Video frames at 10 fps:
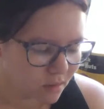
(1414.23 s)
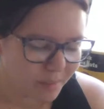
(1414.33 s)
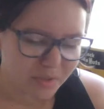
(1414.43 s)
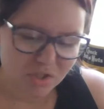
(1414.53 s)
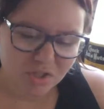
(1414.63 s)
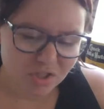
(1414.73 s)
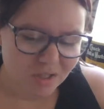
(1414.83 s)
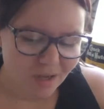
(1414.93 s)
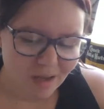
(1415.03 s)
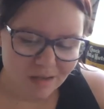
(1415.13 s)
a
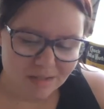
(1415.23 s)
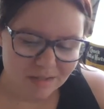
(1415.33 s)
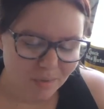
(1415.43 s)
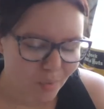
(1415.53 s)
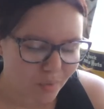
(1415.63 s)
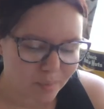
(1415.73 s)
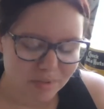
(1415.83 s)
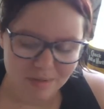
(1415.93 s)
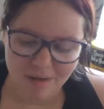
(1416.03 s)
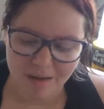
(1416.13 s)
magician, I guess, the court,
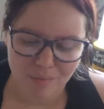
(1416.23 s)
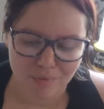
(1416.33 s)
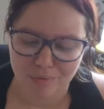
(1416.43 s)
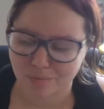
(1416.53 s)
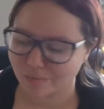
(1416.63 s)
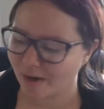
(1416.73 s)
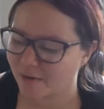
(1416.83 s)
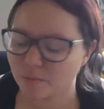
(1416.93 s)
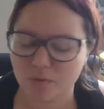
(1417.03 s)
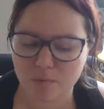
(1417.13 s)
I don't
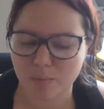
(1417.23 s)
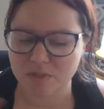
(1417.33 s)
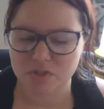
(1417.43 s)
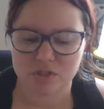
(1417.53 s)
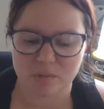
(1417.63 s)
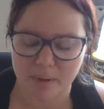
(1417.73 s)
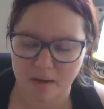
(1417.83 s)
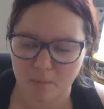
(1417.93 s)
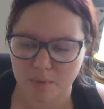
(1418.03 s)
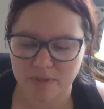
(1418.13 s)
know much
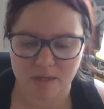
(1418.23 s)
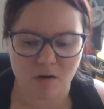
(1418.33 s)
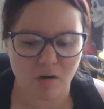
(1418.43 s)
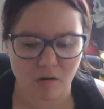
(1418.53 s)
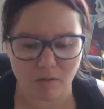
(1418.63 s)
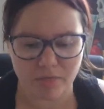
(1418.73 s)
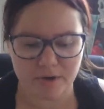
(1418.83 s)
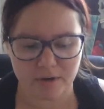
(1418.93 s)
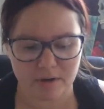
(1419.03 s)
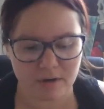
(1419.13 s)
about what they call
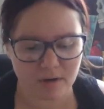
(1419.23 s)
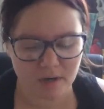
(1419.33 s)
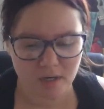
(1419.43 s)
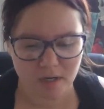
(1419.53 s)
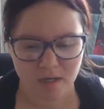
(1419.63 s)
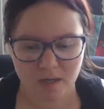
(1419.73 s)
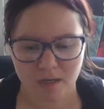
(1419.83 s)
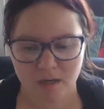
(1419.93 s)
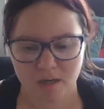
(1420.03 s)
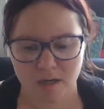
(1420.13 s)
their
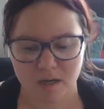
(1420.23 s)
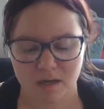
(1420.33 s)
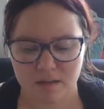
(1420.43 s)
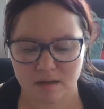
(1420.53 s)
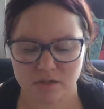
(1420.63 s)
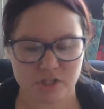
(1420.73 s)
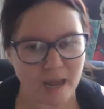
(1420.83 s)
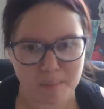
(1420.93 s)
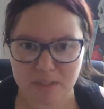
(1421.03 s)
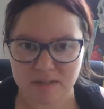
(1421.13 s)

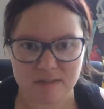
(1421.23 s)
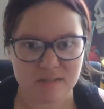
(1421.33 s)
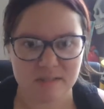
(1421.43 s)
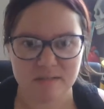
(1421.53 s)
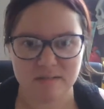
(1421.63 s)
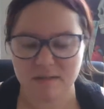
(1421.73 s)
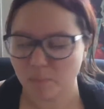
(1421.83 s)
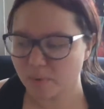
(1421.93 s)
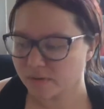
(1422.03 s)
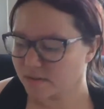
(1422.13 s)
shamans and
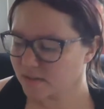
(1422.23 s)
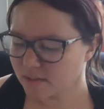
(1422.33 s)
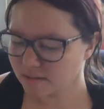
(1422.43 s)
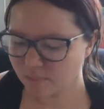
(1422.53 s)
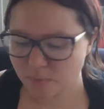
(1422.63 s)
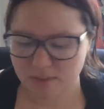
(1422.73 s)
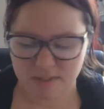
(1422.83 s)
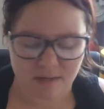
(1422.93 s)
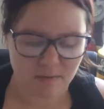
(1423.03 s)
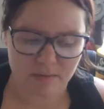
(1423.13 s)
what the
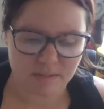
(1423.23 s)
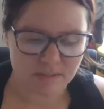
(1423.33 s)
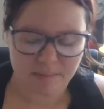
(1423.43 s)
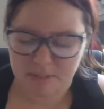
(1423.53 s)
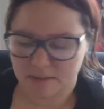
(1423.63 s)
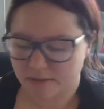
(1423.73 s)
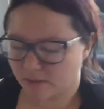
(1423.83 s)
title is. Let me look